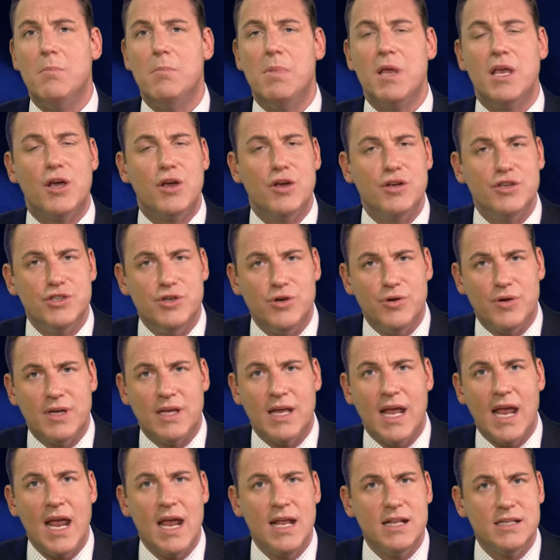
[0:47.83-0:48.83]
Because you
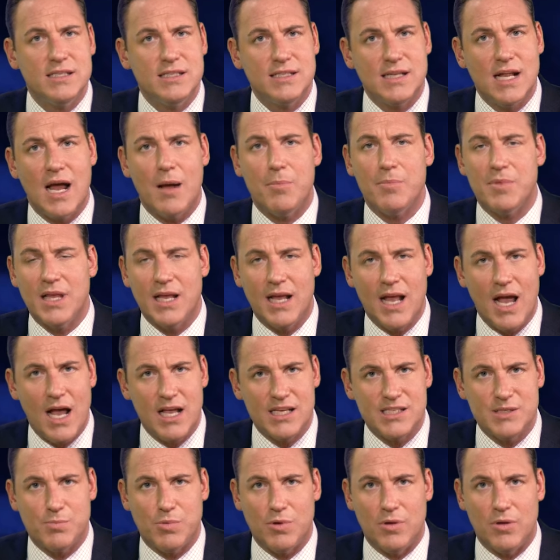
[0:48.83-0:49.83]
can't stop the
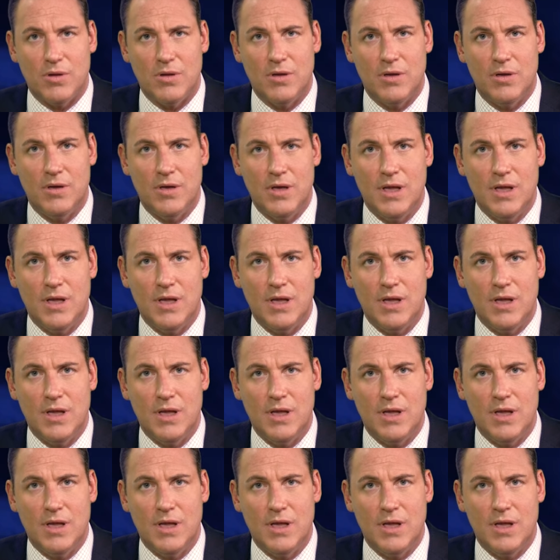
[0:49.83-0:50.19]
gospel.